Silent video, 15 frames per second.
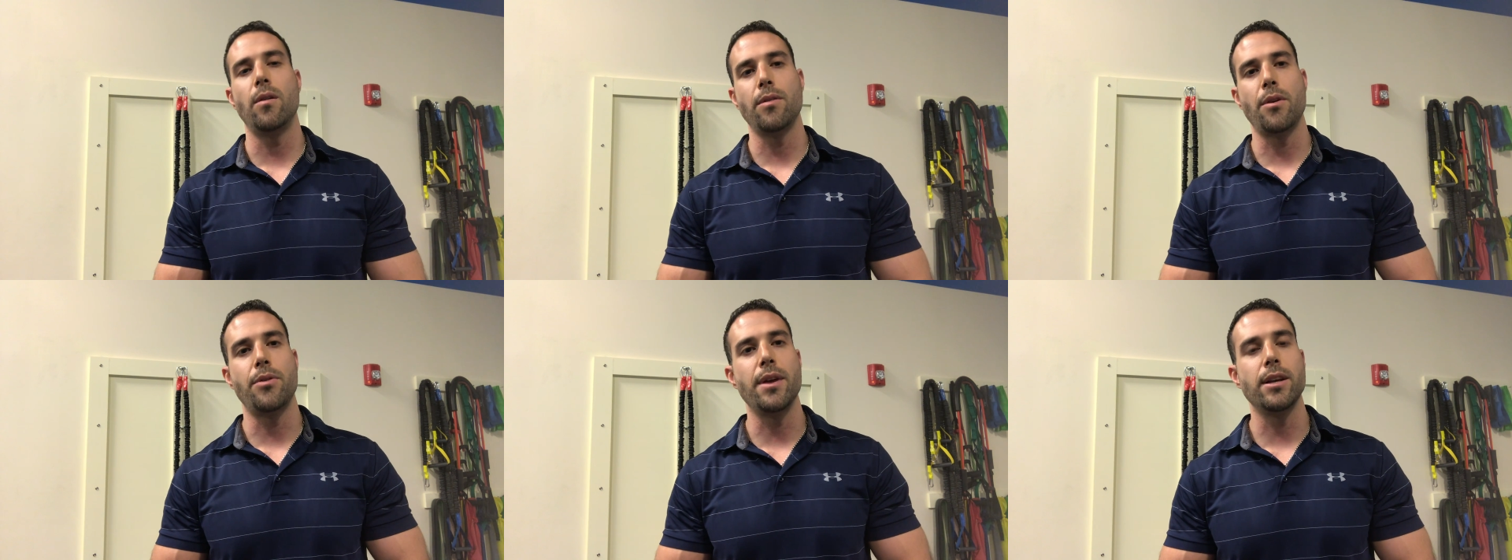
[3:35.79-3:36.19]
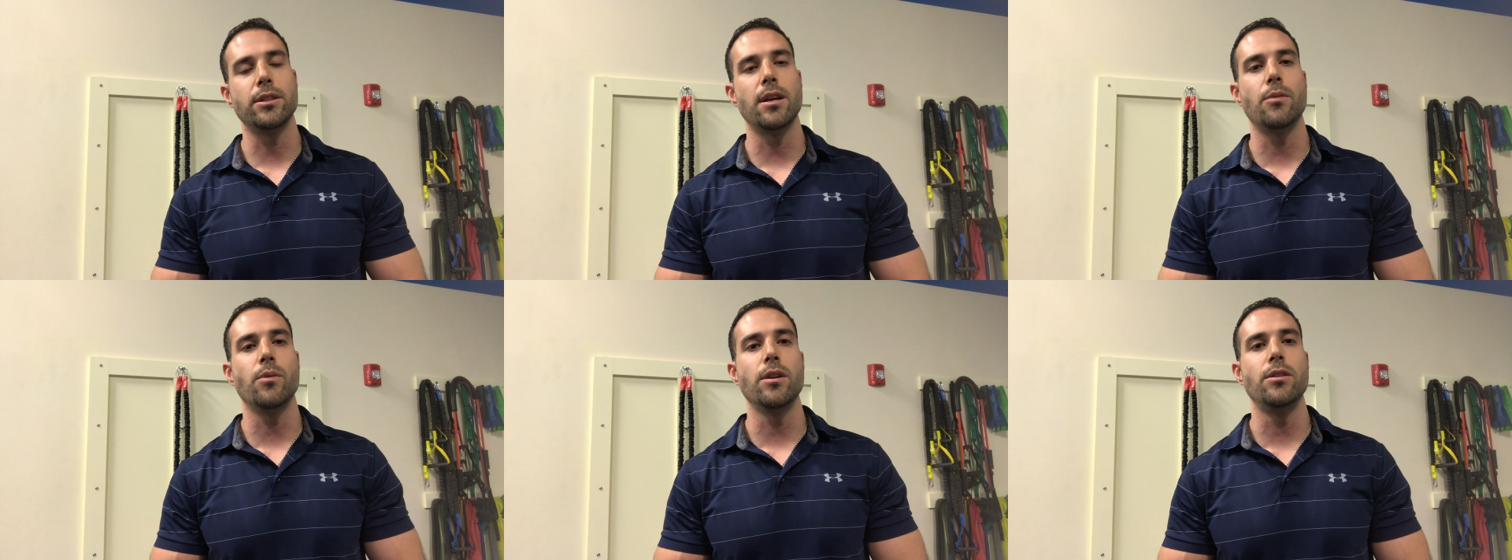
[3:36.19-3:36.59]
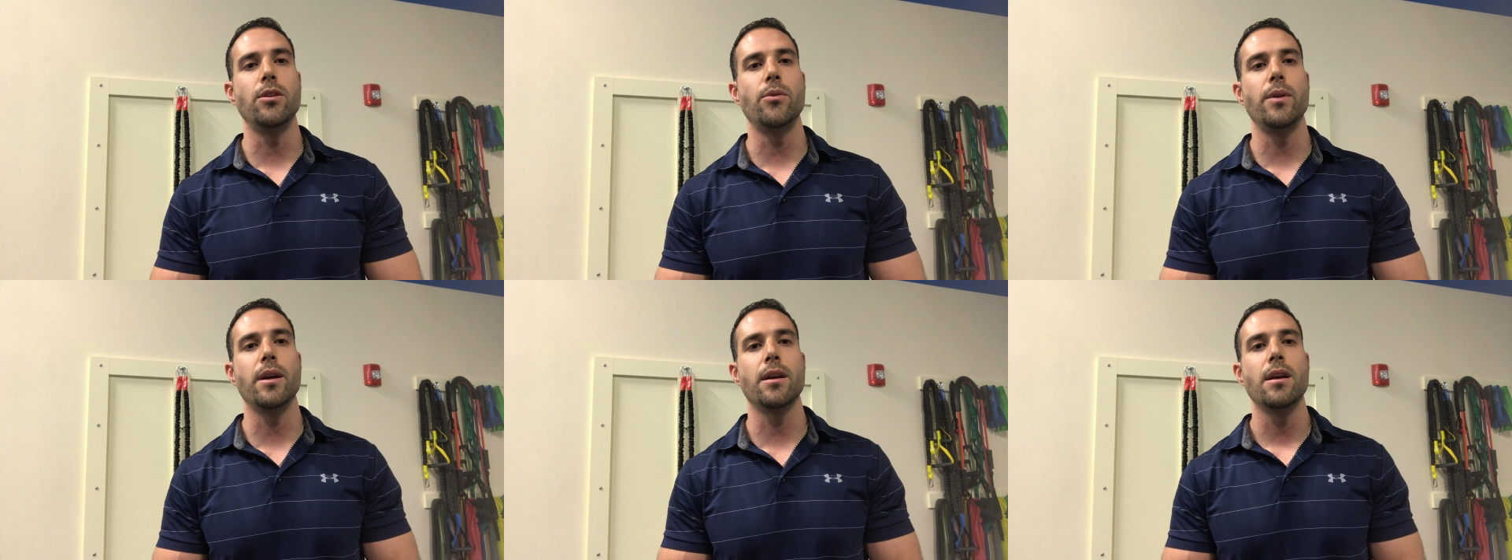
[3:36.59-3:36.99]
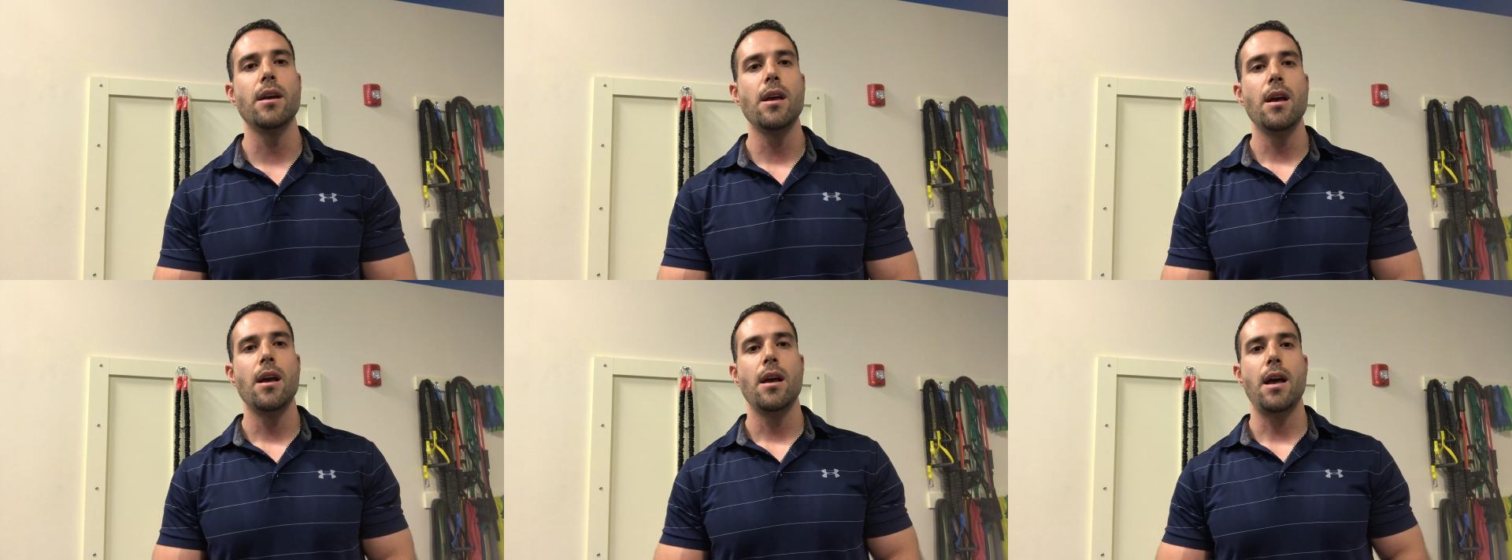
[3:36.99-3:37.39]
the things that we're doing
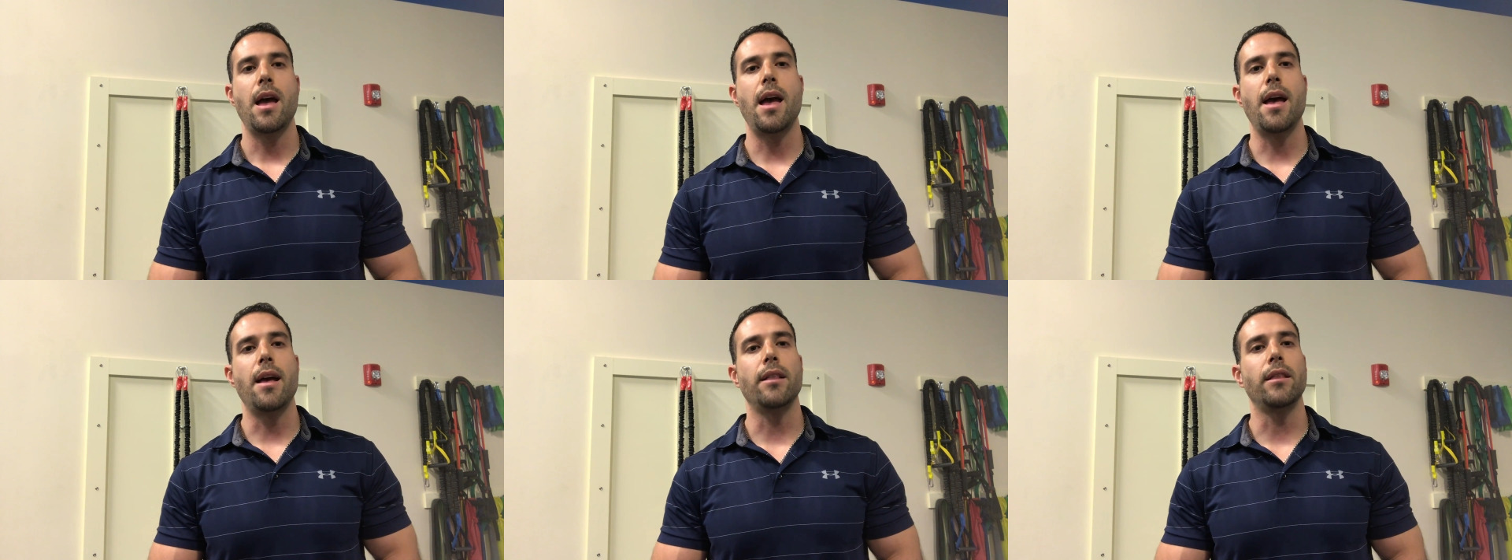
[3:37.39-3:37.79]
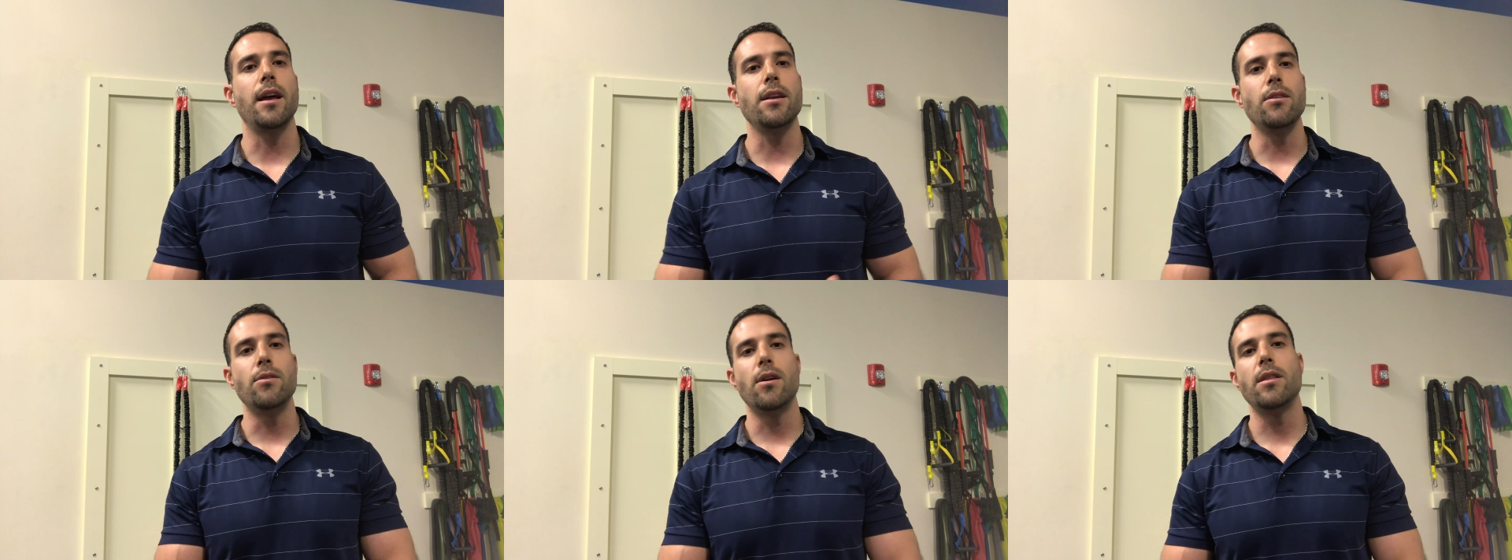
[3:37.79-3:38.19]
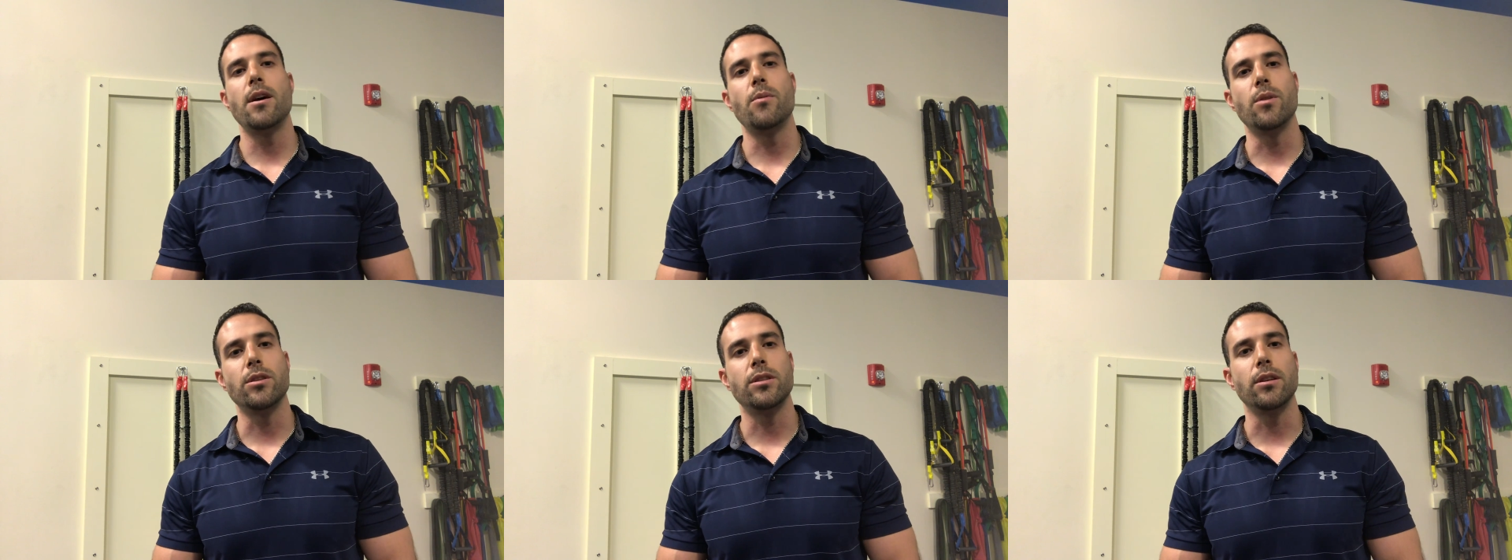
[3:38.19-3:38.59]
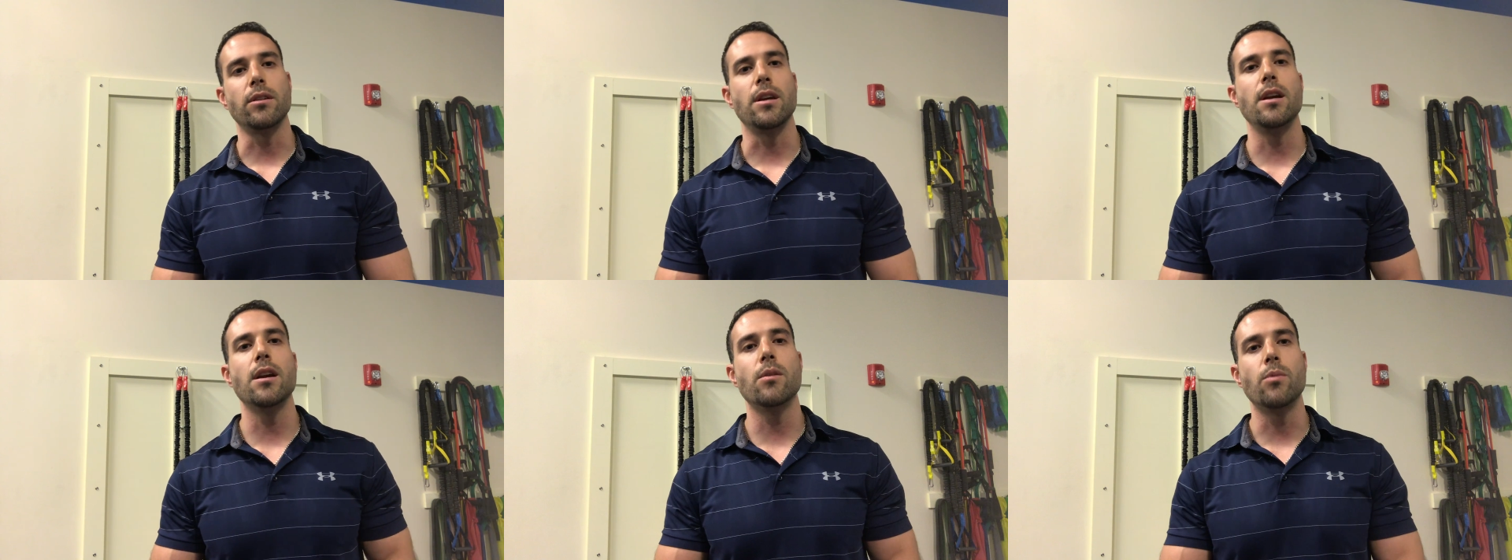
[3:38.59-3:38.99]
and let you know that we're still here.